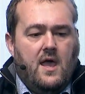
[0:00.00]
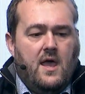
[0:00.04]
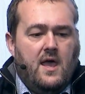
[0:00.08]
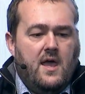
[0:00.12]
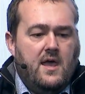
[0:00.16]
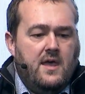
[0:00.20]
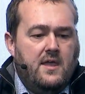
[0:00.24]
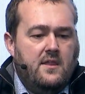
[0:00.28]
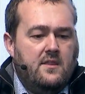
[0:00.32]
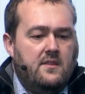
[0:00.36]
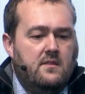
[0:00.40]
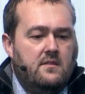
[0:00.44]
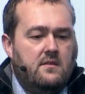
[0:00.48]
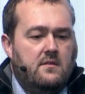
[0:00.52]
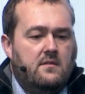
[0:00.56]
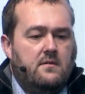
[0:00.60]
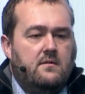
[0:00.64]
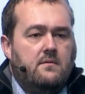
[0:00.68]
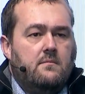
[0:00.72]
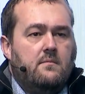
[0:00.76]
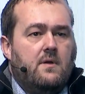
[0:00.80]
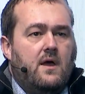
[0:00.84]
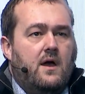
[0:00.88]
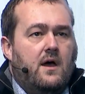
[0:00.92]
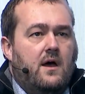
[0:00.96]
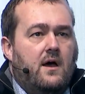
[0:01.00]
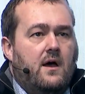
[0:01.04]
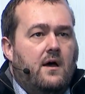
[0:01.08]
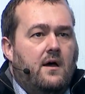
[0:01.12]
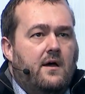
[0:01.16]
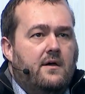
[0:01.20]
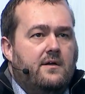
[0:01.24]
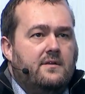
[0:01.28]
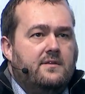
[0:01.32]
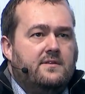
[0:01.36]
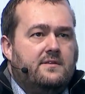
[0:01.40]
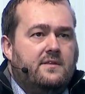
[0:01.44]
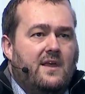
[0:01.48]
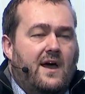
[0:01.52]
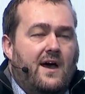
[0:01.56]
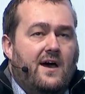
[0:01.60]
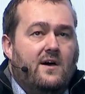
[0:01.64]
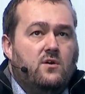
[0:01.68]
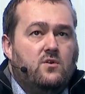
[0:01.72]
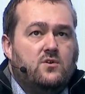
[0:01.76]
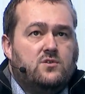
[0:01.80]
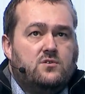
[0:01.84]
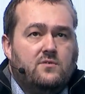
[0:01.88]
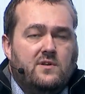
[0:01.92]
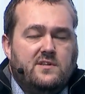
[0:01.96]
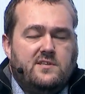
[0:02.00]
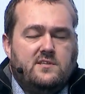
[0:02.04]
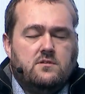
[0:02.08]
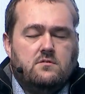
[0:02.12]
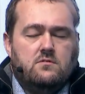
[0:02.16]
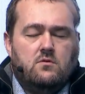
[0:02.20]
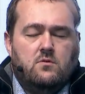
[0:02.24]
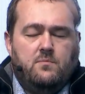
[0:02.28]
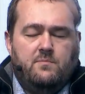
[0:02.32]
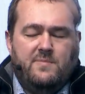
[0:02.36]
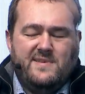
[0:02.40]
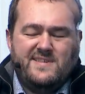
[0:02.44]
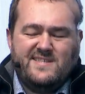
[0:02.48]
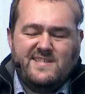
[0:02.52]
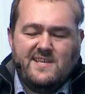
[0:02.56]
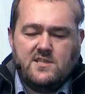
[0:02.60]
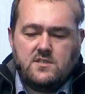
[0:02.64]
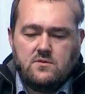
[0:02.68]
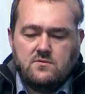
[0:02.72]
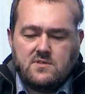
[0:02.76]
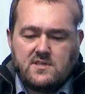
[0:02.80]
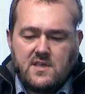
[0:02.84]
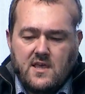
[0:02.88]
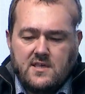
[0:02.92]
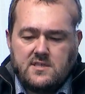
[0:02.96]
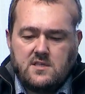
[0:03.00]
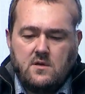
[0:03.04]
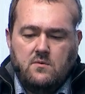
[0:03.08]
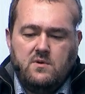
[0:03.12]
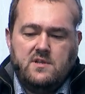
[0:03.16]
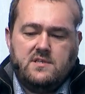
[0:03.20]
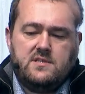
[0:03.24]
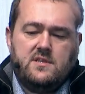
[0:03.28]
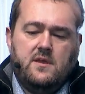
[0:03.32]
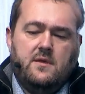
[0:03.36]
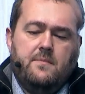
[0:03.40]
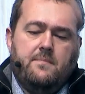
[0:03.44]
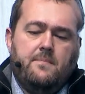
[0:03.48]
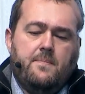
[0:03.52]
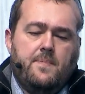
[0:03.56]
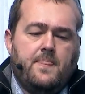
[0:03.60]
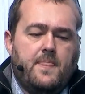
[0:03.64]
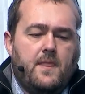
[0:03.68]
And also additional business use case, I would say.